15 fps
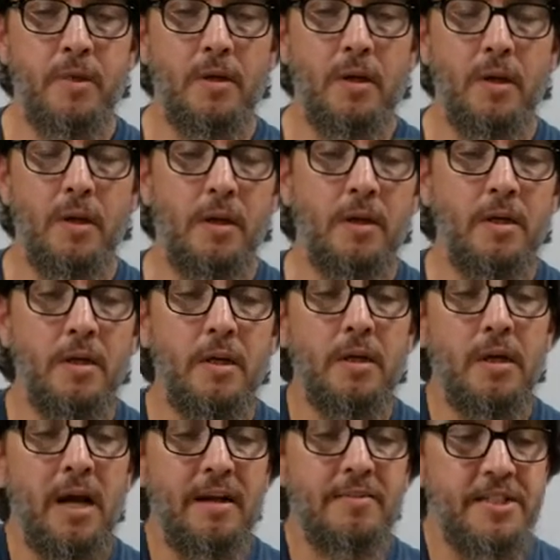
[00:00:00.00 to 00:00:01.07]

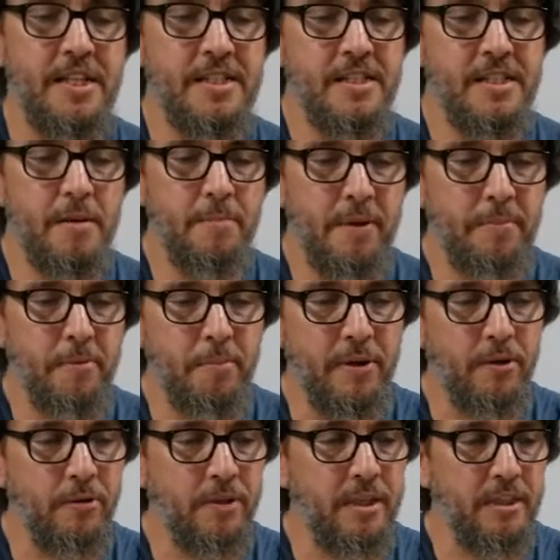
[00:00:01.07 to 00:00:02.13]
I've seen some people
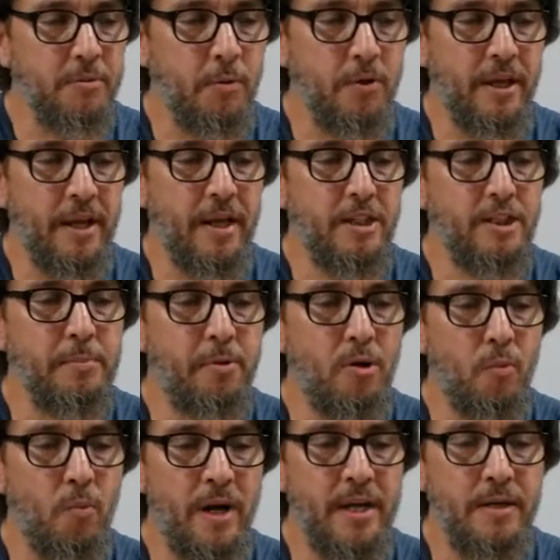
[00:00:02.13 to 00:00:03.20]
build these where they actually put a
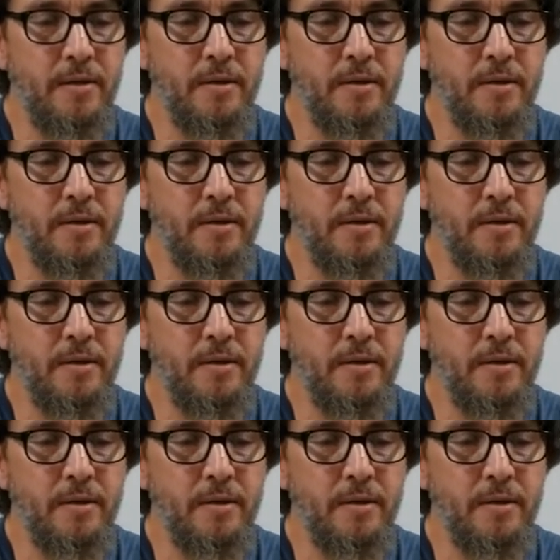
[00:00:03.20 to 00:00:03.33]
weight